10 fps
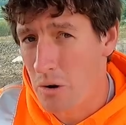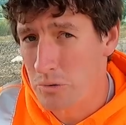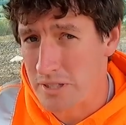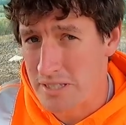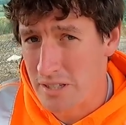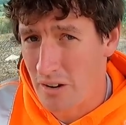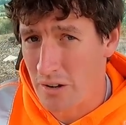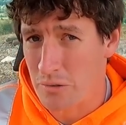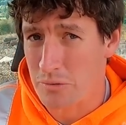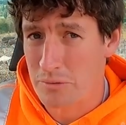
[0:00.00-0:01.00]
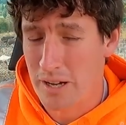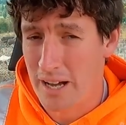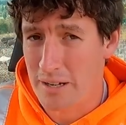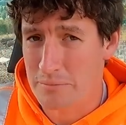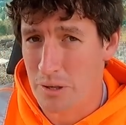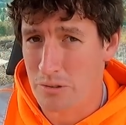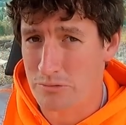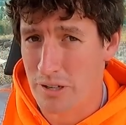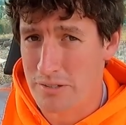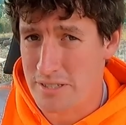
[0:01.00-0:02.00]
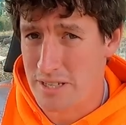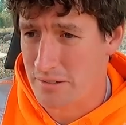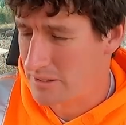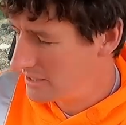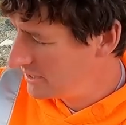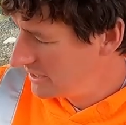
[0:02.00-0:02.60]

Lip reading: older style of Rotatilt